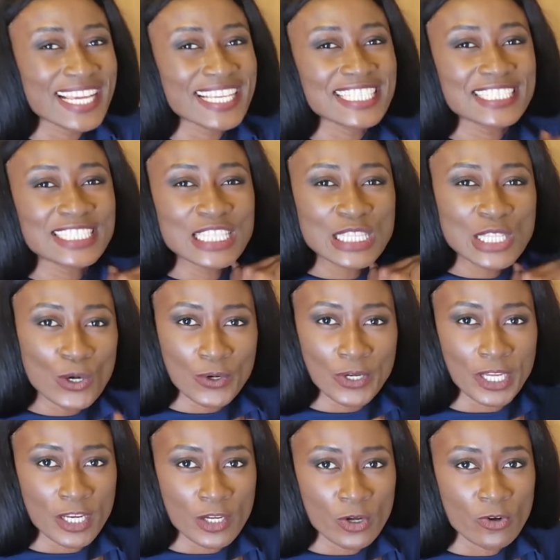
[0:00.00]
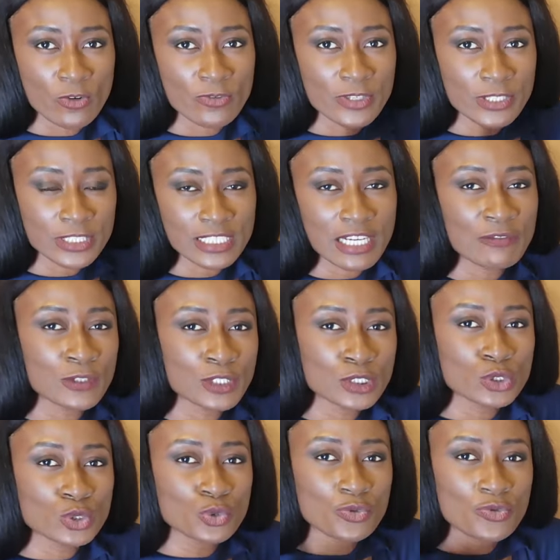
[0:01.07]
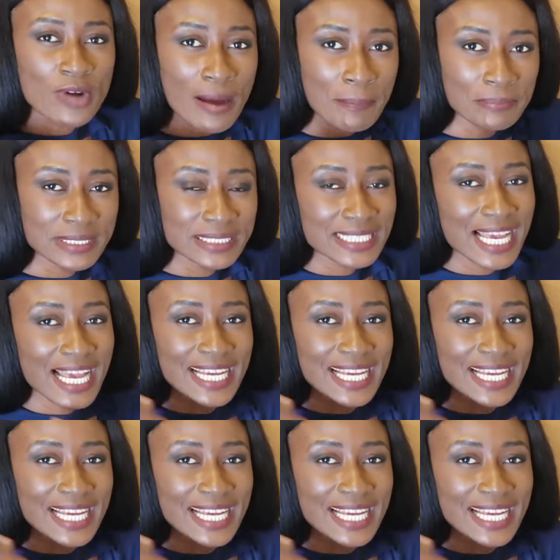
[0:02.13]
is long enough in order for you to wrap it